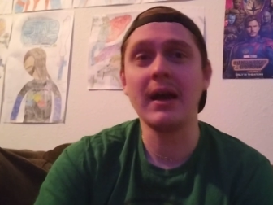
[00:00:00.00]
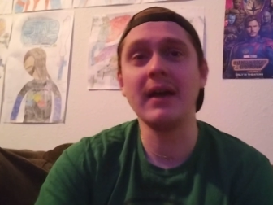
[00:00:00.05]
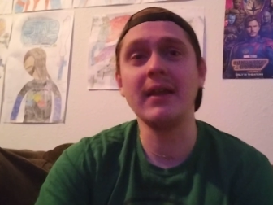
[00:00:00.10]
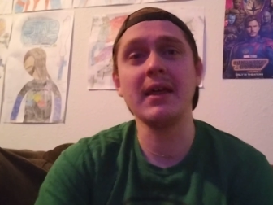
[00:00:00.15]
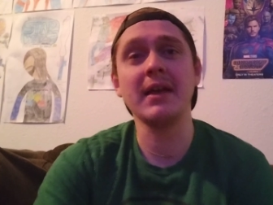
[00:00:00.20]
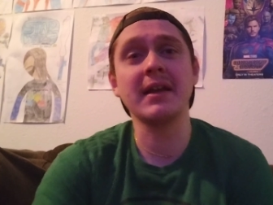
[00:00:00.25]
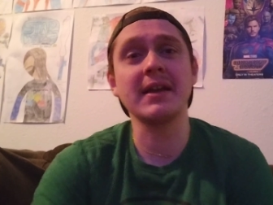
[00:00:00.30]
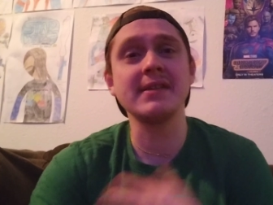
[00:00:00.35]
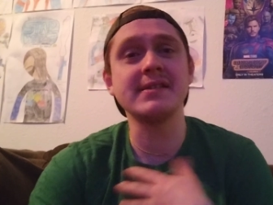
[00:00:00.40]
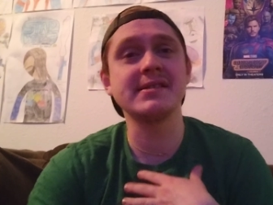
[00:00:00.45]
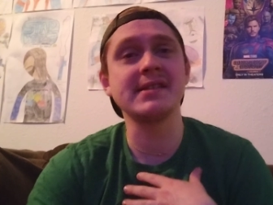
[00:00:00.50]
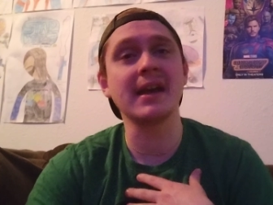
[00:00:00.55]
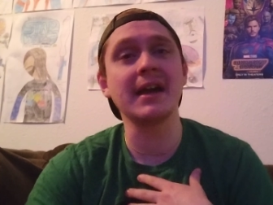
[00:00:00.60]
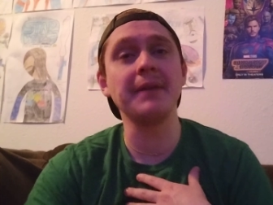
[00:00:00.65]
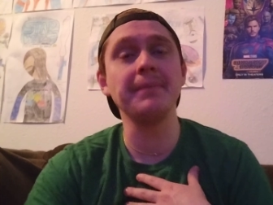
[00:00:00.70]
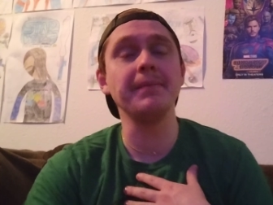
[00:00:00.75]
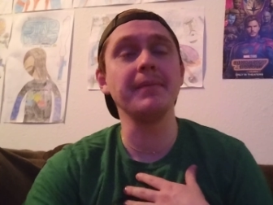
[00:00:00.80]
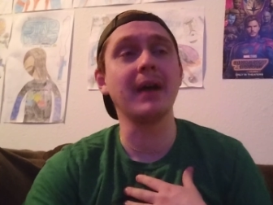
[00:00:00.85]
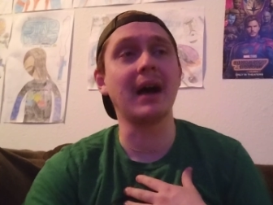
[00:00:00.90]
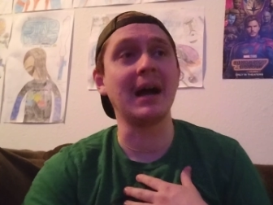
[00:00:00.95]
Like I
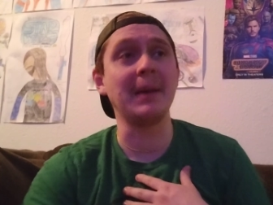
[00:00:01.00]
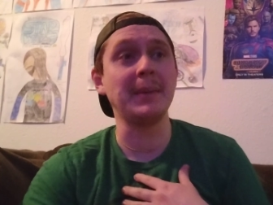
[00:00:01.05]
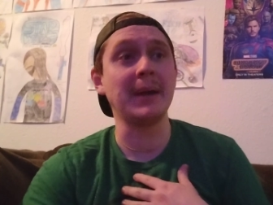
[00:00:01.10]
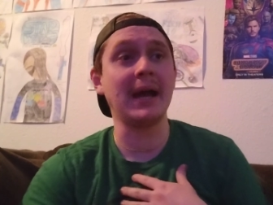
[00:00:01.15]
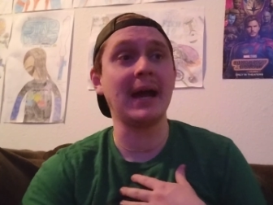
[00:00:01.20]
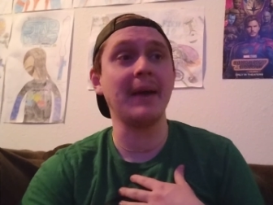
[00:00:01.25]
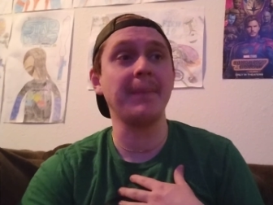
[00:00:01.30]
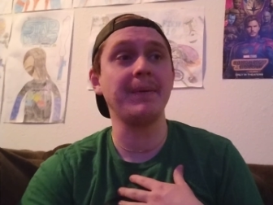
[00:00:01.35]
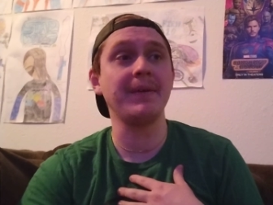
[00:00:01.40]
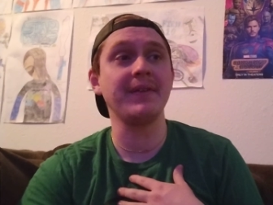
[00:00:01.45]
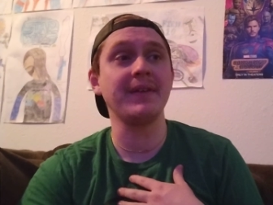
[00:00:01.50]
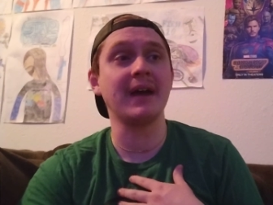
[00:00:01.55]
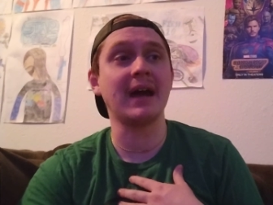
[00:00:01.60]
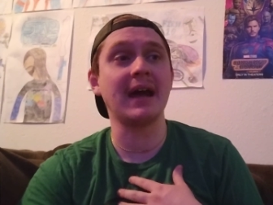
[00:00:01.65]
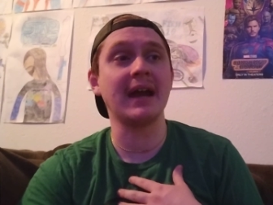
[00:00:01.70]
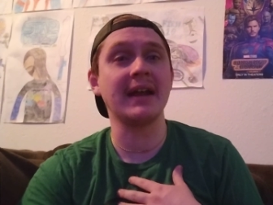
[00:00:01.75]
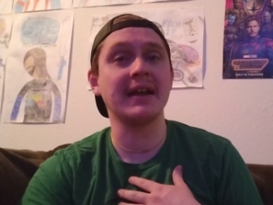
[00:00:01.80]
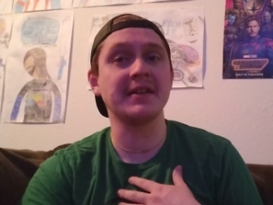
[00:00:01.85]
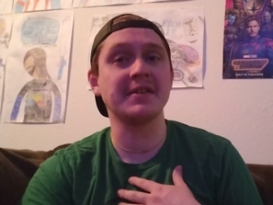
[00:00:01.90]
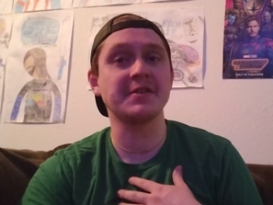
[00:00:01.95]
said, I'm happy that
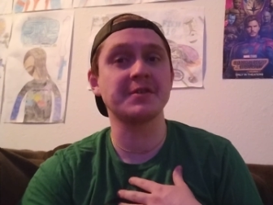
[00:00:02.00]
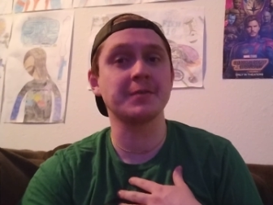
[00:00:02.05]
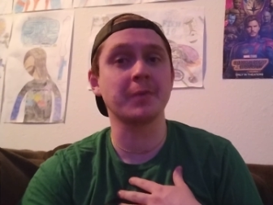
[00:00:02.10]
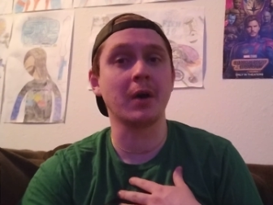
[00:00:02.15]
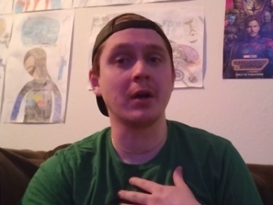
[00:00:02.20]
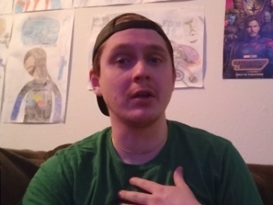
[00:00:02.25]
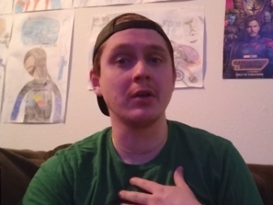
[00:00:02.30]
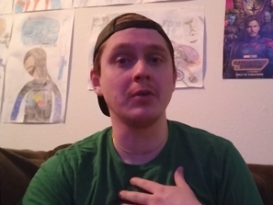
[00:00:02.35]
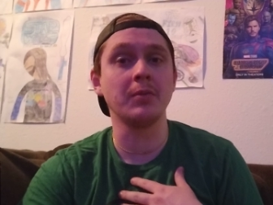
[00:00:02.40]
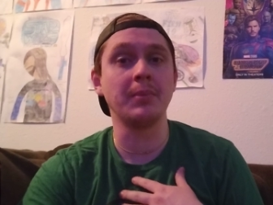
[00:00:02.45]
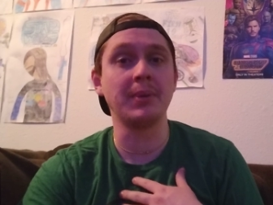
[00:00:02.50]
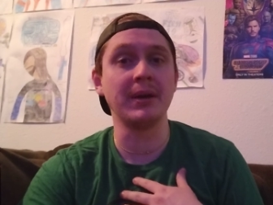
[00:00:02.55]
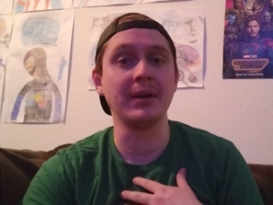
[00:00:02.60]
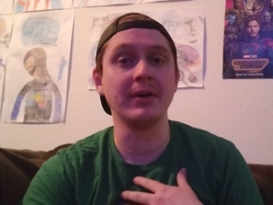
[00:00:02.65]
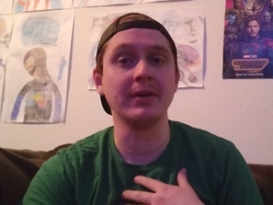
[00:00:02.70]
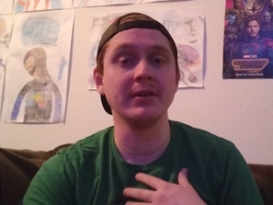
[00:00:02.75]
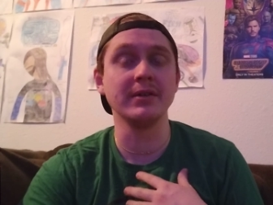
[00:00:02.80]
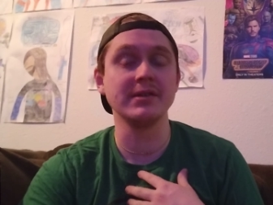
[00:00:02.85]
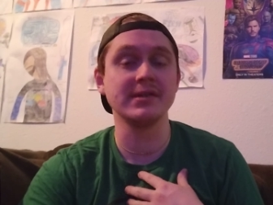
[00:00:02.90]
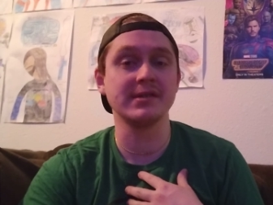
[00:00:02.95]
I could swallow
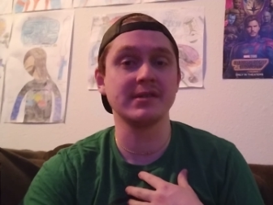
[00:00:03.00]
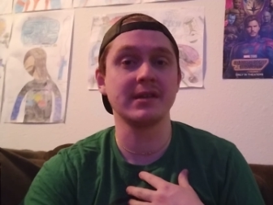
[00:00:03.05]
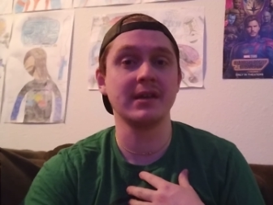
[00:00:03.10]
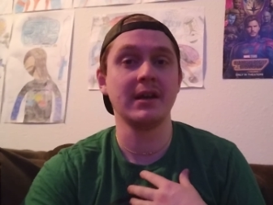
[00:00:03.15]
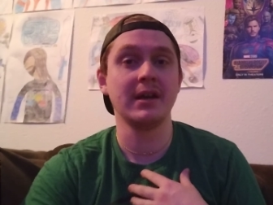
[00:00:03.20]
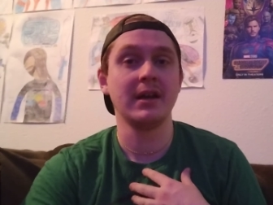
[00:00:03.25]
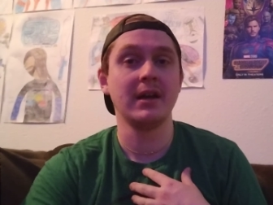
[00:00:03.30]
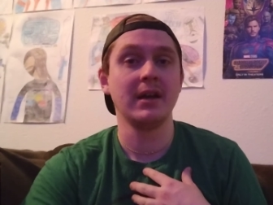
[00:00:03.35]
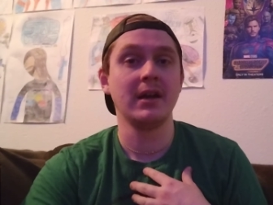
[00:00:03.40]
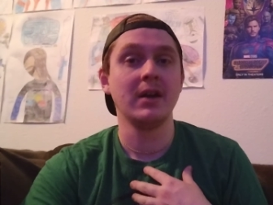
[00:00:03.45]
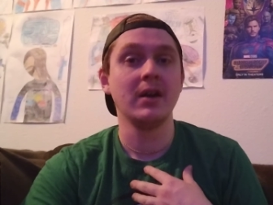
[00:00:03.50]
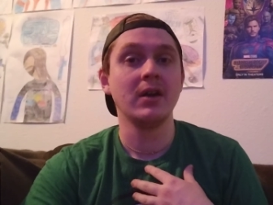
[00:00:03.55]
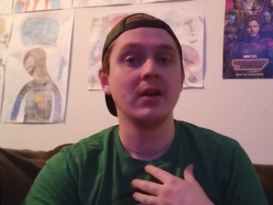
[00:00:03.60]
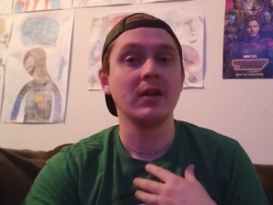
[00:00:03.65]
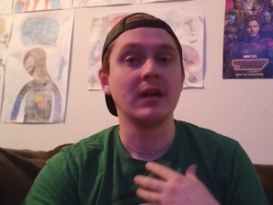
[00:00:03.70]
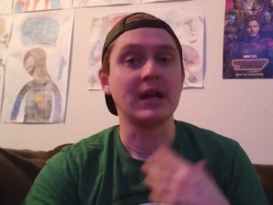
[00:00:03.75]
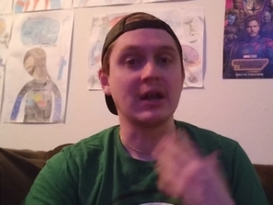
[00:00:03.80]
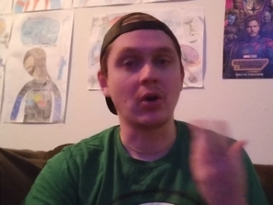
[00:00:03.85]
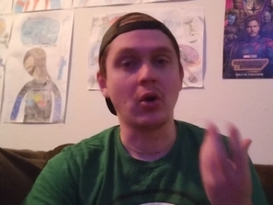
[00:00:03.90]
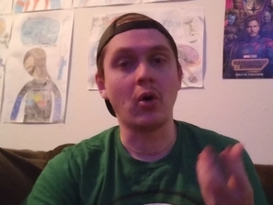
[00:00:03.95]
pills
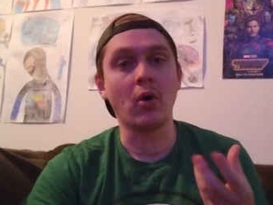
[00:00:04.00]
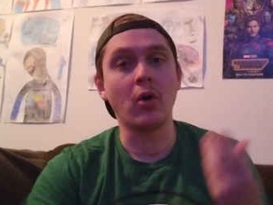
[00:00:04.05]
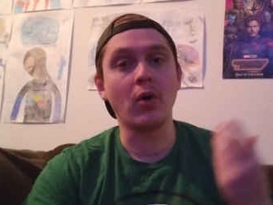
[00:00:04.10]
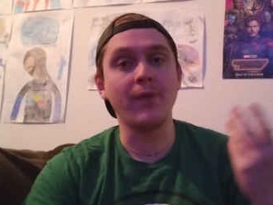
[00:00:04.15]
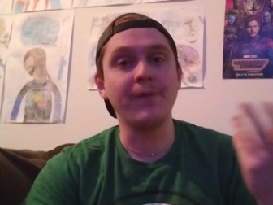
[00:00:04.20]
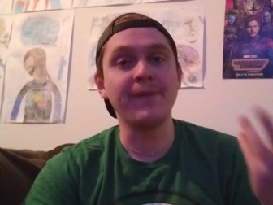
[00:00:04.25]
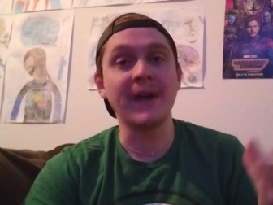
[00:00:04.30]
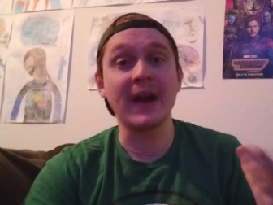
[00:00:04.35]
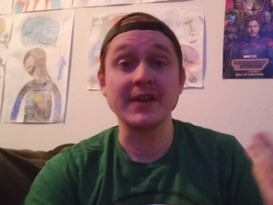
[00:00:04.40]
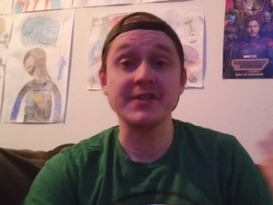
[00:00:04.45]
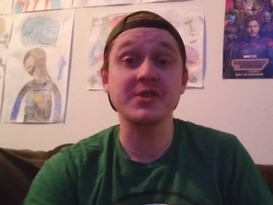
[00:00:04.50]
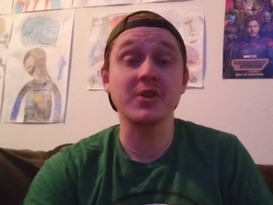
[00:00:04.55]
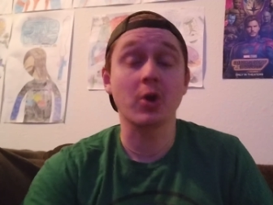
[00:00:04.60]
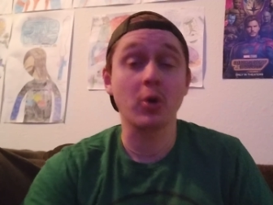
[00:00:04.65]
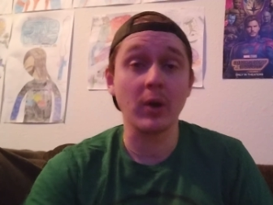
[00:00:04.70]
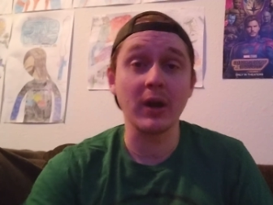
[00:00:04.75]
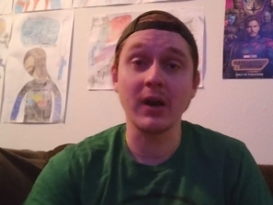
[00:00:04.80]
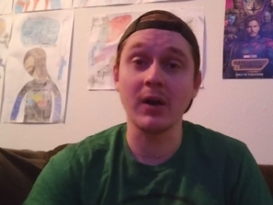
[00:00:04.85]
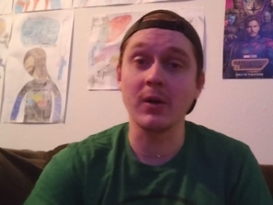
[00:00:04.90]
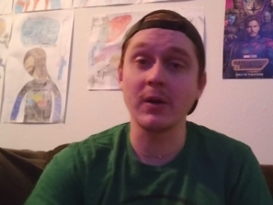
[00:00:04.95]
like whole faster,
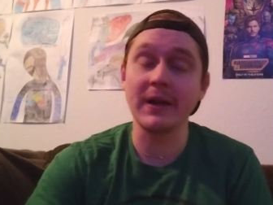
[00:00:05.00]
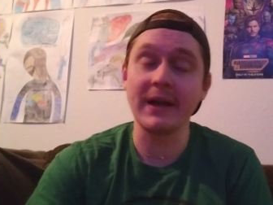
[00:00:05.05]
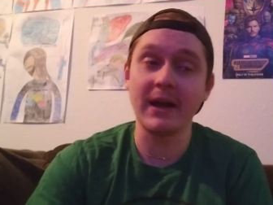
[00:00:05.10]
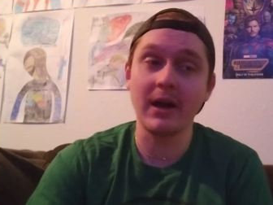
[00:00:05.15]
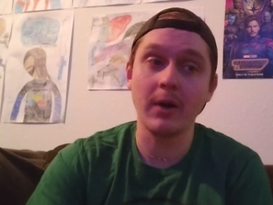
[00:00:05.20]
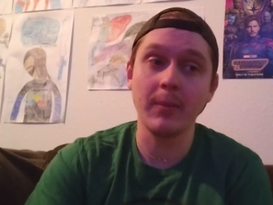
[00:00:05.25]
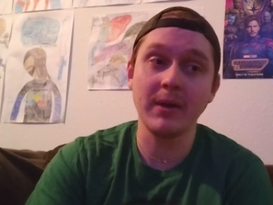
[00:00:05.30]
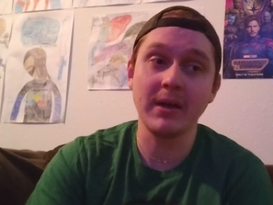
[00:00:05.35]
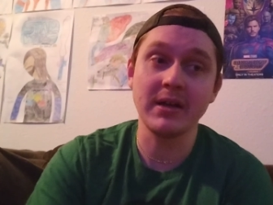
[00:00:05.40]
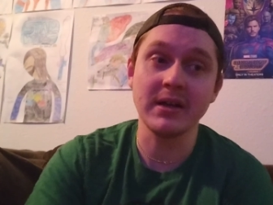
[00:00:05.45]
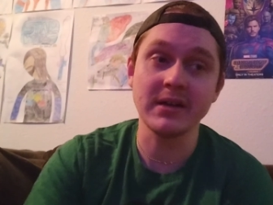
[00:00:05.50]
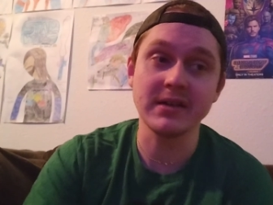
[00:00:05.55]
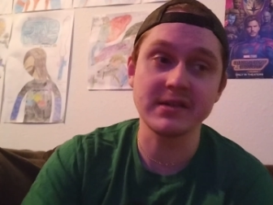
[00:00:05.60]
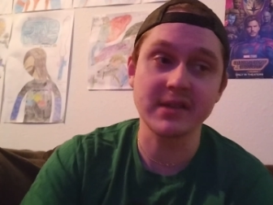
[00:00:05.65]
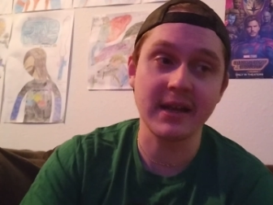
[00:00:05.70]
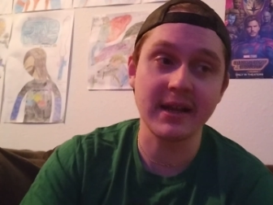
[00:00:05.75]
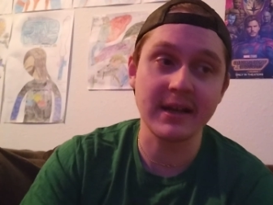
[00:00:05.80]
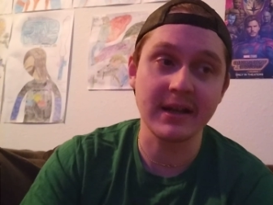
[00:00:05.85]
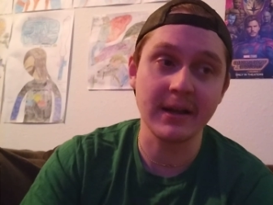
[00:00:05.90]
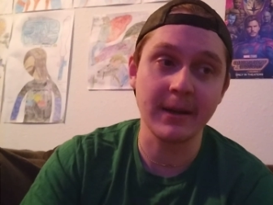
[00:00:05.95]
quicker now because
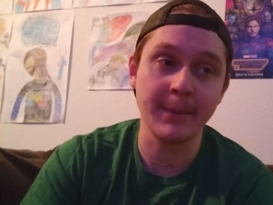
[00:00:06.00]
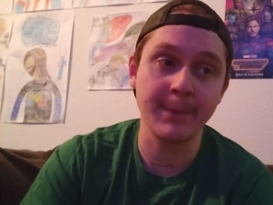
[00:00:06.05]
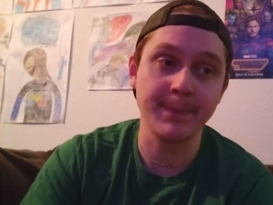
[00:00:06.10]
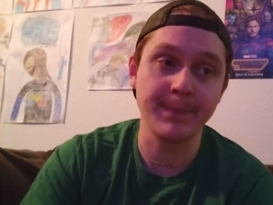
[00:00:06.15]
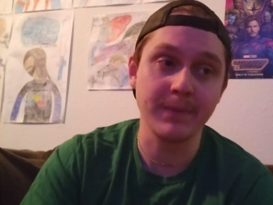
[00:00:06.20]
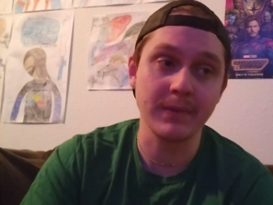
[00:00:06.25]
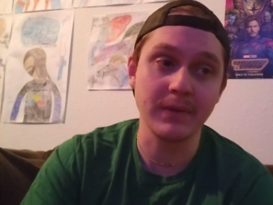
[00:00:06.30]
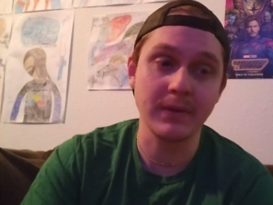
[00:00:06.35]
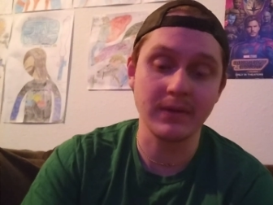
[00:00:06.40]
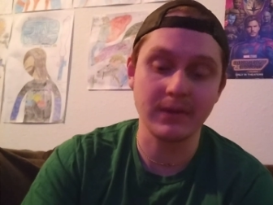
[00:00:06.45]
like um,